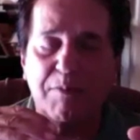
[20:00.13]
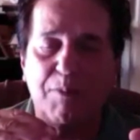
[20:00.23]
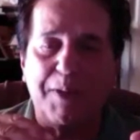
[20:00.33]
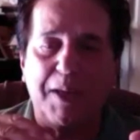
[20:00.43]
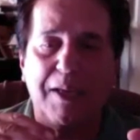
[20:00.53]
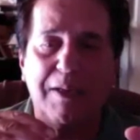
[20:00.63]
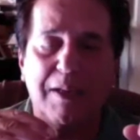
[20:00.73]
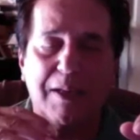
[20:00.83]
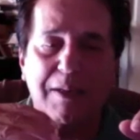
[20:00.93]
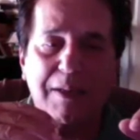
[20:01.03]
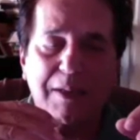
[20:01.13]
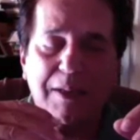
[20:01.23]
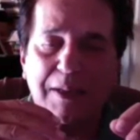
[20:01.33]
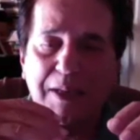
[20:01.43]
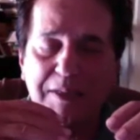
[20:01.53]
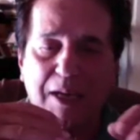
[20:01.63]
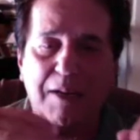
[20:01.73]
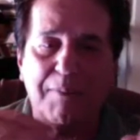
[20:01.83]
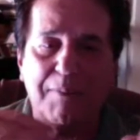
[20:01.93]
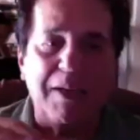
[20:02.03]
pain, and he's out
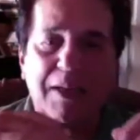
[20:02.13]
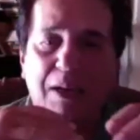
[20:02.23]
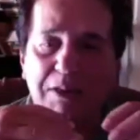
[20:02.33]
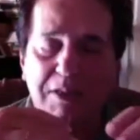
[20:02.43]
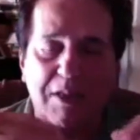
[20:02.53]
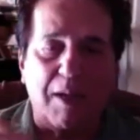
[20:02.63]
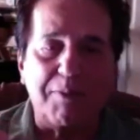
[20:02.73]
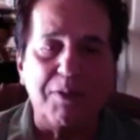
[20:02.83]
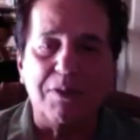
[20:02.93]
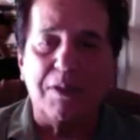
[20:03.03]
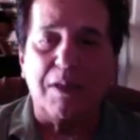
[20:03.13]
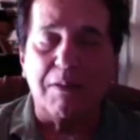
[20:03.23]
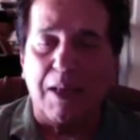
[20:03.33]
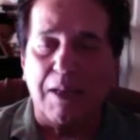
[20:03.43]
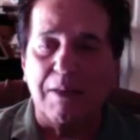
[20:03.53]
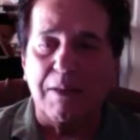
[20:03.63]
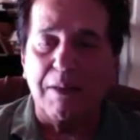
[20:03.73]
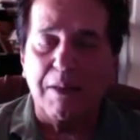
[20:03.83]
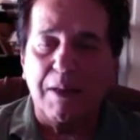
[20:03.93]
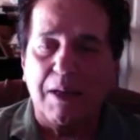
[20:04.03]
of pain now. He stopped using it, and
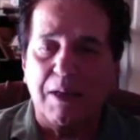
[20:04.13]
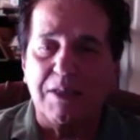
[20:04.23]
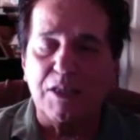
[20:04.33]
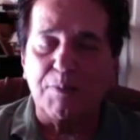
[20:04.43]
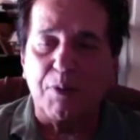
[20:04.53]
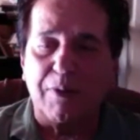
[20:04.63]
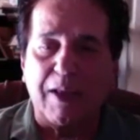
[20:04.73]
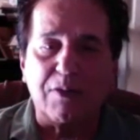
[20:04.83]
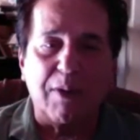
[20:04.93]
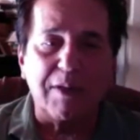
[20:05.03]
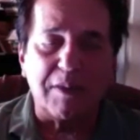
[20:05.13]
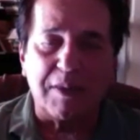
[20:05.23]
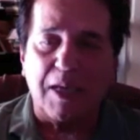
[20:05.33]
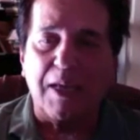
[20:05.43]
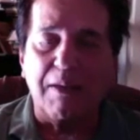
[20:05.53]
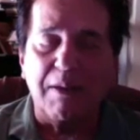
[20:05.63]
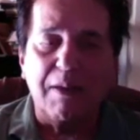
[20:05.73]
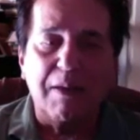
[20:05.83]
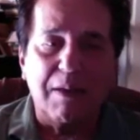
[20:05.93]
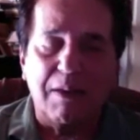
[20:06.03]
a teaspoon of that twice a day,
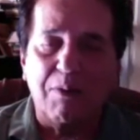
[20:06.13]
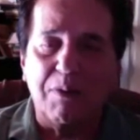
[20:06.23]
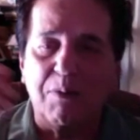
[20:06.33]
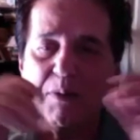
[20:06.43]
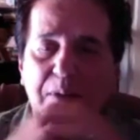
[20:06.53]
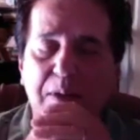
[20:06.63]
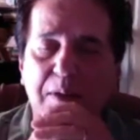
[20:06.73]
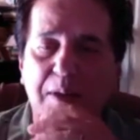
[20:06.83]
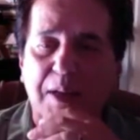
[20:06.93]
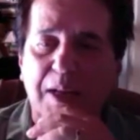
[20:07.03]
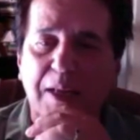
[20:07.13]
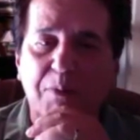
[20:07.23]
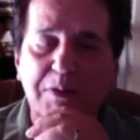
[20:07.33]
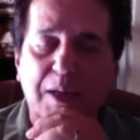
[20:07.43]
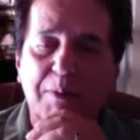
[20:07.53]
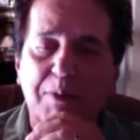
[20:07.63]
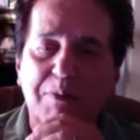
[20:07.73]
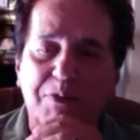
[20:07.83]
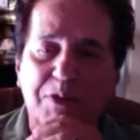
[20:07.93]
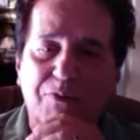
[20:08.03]
and he was able
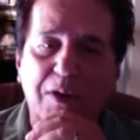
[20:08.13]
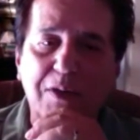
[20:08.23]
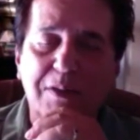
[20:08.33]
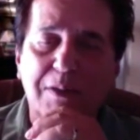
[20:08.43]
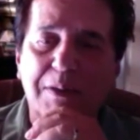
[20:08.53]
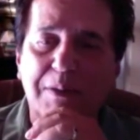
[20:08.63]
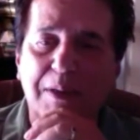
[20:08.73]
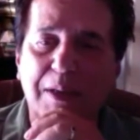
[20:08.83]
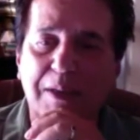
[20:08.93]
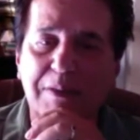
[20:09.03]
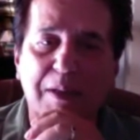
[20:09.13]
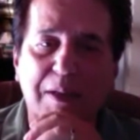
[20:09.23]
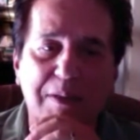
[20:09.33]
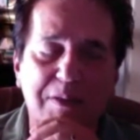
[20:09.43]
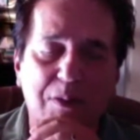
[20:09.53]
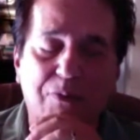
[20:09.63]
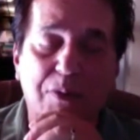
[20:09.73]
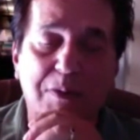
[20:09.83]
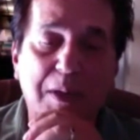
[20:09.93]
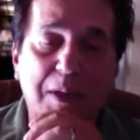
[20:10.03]
to function and so
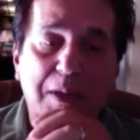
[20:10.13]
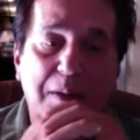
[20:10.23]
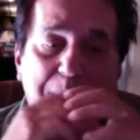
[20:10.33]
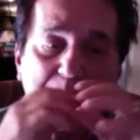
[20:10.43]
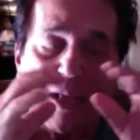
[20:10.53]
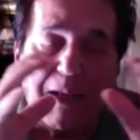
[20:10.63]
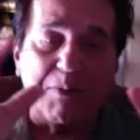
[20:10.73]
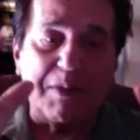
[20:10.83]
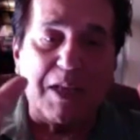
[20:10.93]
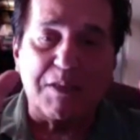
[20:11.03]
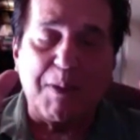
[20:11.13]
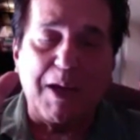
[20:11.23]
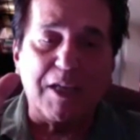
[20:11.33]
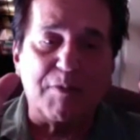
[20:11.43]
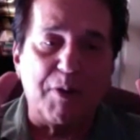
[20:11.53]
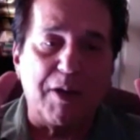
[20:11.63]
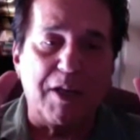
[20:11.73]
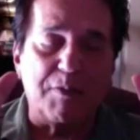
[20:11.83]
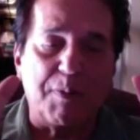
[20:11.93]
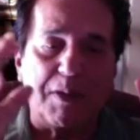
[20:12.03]
forth. But that's my
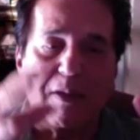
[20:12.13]
experience. But